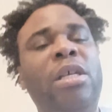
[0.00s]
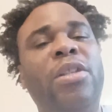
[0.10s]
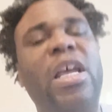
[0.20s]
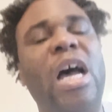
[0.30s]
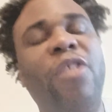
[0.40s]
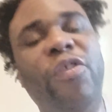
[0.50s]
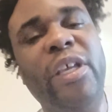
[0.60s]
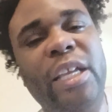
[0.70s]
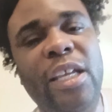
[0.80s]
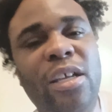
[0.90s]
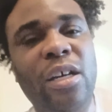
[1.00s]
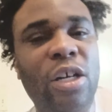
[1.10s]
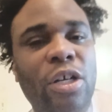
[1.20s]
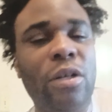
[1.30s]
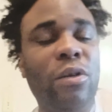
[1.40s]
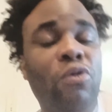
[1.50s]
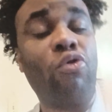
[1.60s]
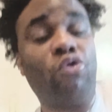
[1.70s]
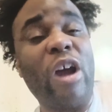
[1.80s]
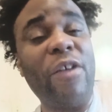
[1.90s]
Now, the
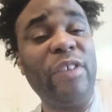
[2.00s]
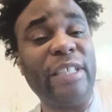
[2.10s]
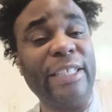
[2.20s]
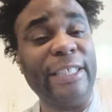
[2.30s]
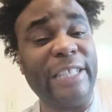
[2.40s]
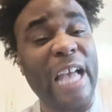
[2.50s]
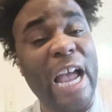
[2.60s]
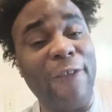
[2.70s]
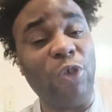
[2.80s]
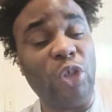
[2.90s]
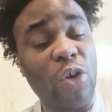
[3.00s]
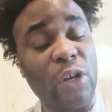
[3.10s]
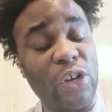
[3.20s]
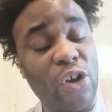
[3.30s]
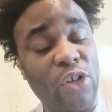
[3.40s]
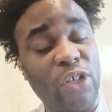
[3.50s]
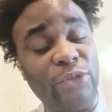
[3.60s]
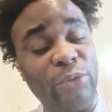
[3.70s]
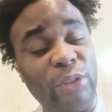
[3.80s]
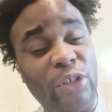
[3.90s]
graphics and design for Donkey Kong
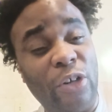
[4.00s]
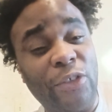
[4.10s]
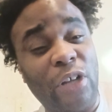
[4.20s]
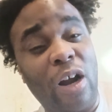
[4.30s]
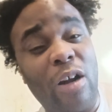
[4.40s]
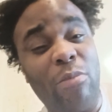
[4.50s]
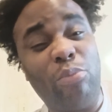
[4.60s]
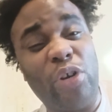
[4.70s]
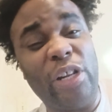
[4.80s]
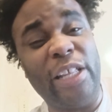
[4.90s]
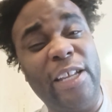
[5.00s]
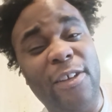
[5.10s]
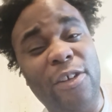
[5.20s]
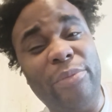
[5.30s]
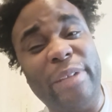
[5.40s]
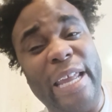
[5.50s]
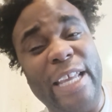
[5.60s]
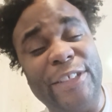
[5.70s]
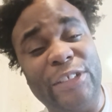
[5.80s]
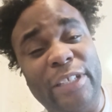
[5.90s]
Country Returns are pretty
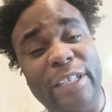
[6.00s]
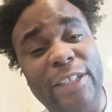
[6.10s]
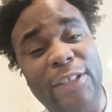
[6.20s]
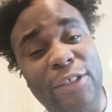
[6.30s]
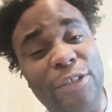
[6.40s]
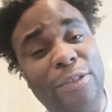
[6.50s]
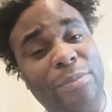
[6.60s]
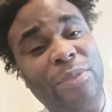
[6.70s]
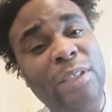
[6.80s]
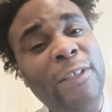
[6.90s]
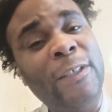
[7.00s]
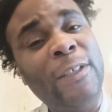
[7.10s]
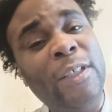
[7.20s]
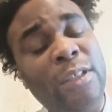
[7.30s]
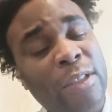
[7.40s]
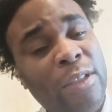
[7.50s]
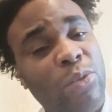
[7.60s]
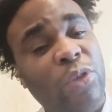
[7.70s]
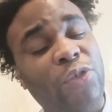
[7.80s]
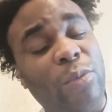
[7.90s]
excellent,
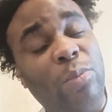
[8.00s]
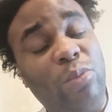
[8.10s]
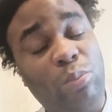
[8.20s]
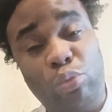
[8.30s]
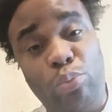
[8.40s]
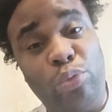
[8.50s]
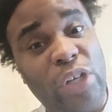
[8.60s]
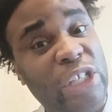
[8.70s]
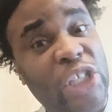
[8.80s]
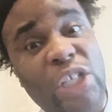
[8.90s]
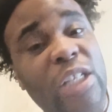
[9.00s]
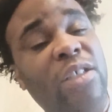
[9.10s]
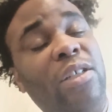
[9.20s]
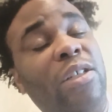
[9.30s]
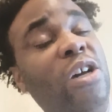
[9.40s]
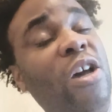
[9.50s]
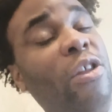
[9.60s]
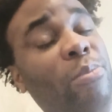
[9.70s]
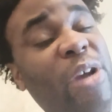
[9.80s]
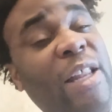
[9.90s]
with some pretty good color
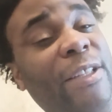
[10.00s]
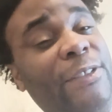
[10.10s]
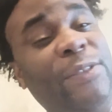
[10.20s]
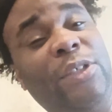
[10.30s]
palettes.